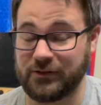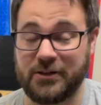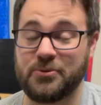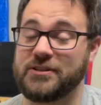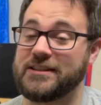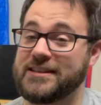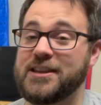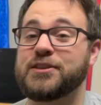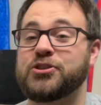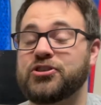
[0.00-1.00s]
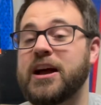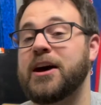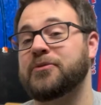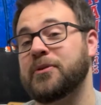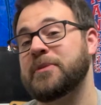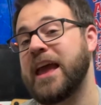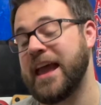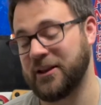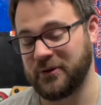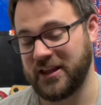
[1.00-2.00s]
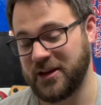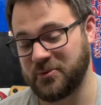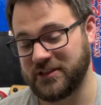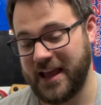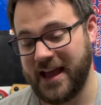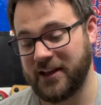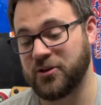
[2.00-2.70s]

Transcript: was a decent shot from the angle that it was at.